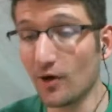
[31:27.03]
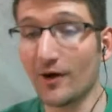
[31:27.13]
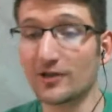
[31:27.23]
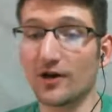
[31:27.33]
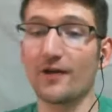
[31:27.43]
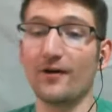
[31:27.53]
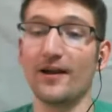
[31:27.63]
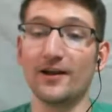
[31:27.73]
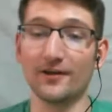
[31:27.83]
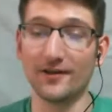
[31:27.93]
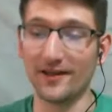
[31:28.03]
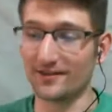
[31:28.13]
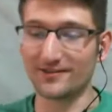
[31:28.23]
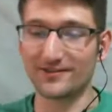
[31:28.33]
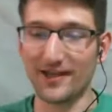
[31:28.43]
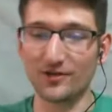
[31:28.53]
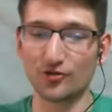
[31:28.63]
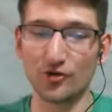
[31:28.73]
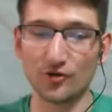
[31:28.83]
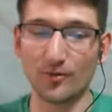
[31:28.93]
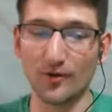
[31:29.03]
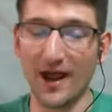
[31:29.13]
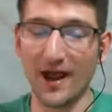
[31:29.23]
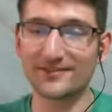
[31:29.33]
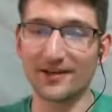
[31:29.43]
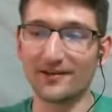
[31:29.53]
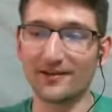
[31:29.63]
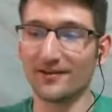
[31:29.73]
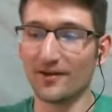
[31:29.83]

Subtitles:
try. Right here in central Nebraska,